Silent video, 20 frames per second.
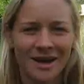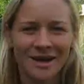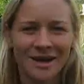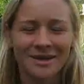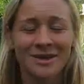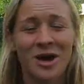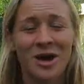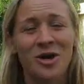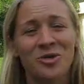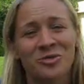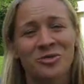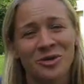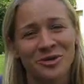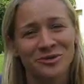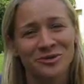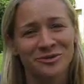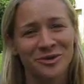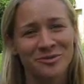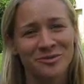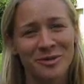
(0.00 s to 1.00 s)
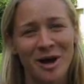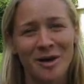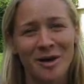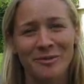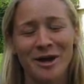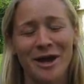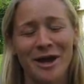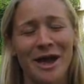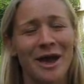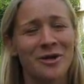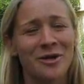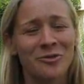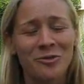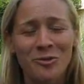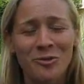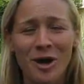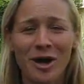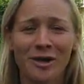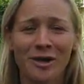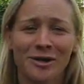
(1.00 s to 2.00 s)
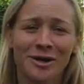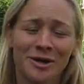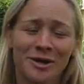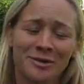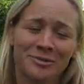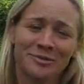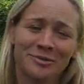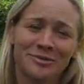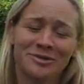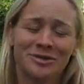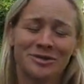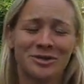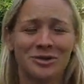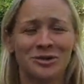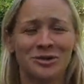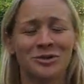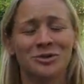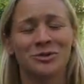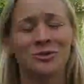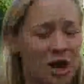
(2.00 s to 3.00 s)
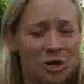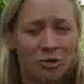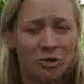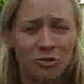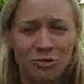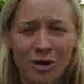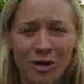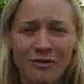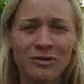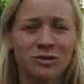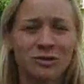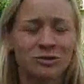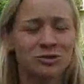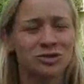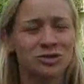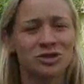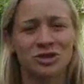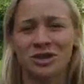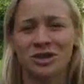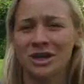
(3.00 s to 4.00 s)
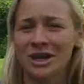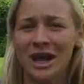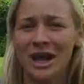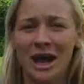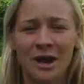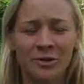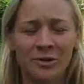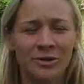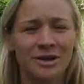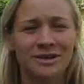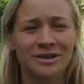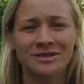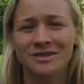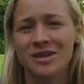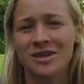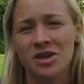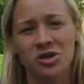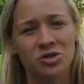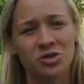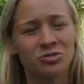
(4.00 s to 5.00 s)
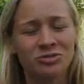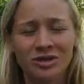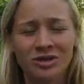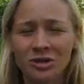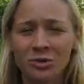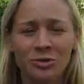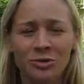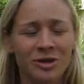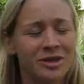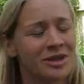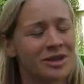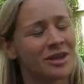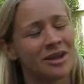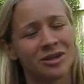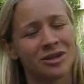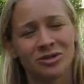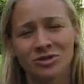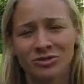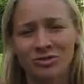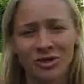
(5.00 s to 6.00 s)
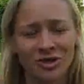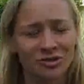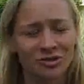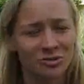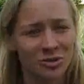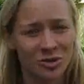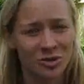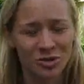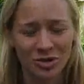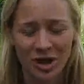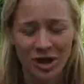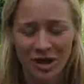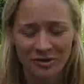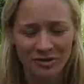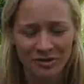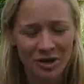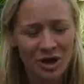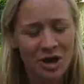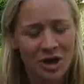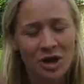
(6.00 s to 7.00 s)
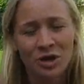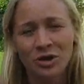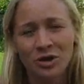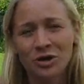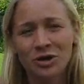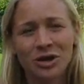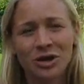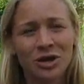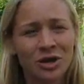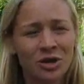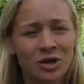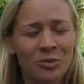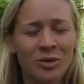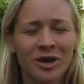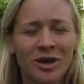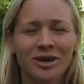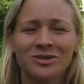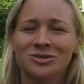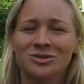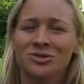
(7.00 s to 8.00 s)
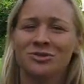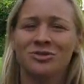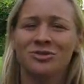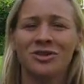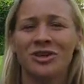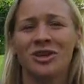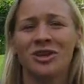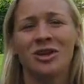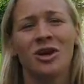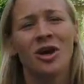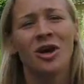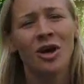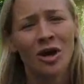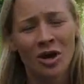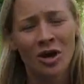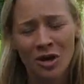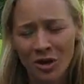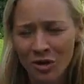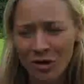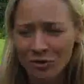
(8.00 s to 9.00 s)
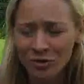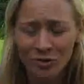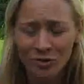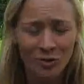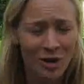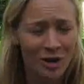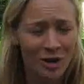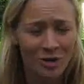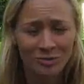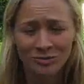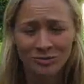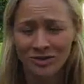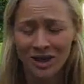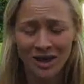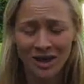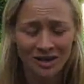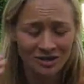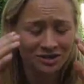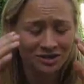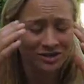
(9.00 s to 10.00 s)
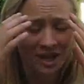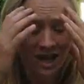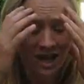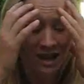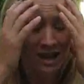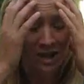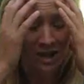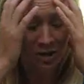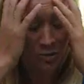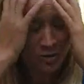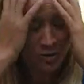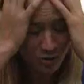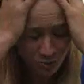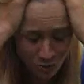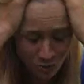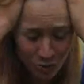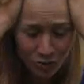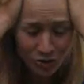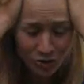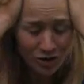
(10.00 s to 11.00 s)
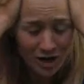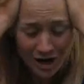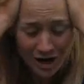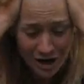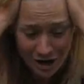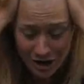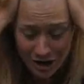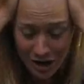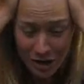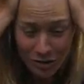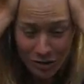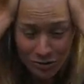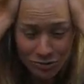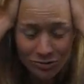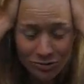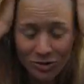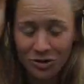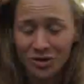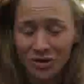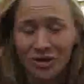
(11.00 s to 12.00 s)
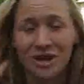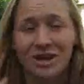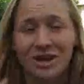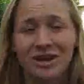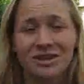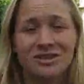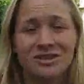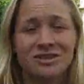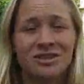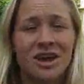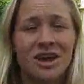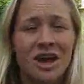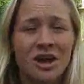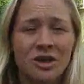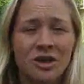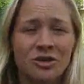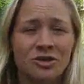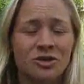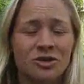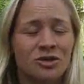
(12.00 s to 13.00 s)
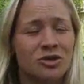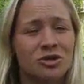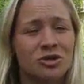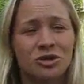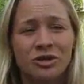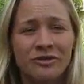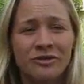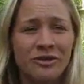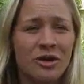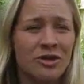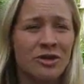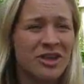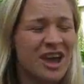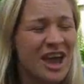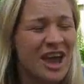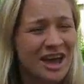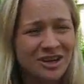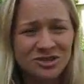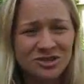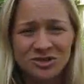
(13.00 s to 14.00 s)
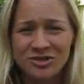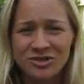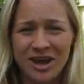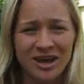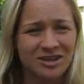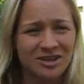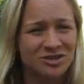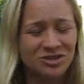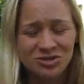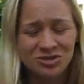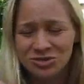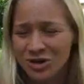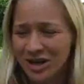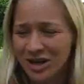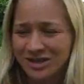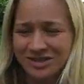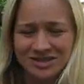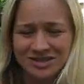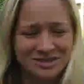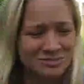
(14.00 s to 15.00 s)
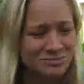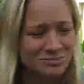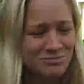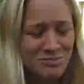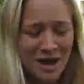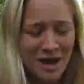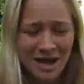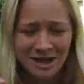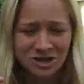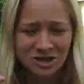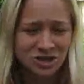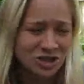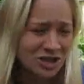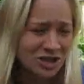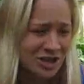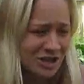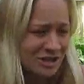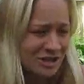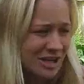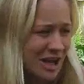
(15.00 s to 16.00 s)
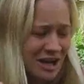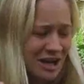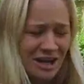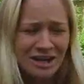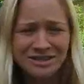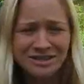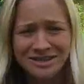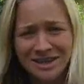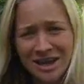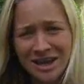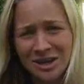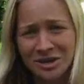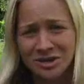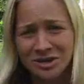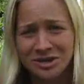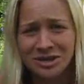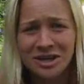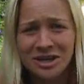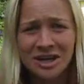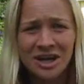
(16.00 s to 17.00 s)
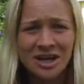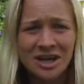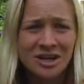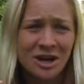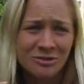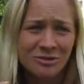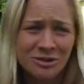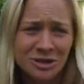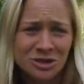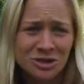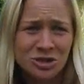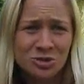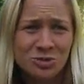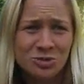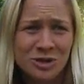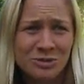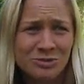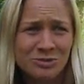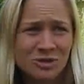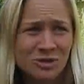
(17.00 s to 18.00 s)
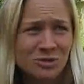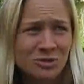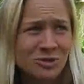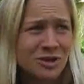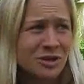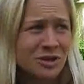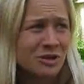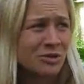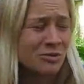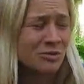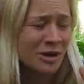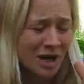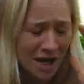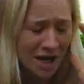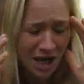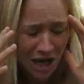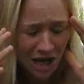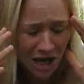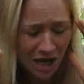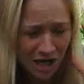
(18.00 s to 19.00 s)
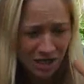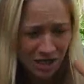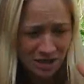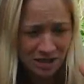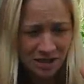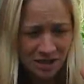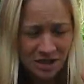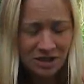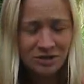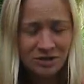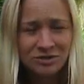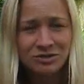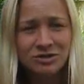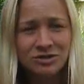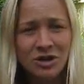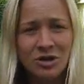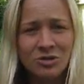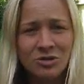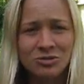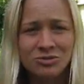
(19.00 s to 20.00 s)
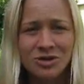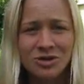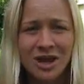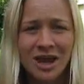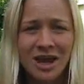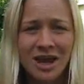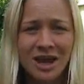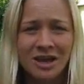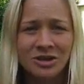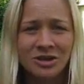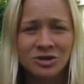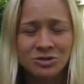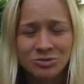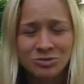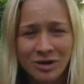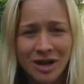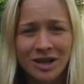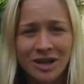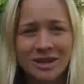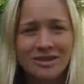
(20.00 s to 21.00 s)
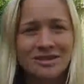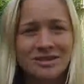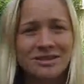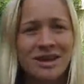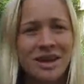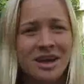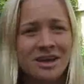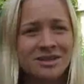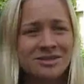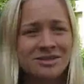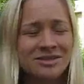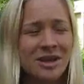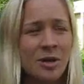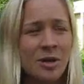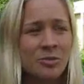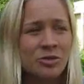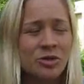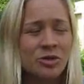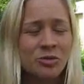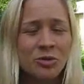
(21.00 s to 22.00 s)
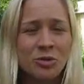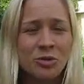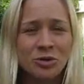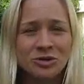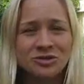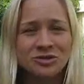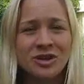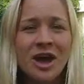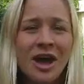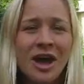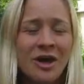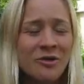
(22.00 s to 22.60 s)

Hello, beautiful mama, and welcome to a revolution in how it is that you deal with and interface with your life. You're here because you're feeling overwhelmed and like you want to pull your hair out with your kids. You're living on the edge of that stress, managing it, got it all together, not really sure what I'm doing, oh my God, zone, and you're ready to take a step towards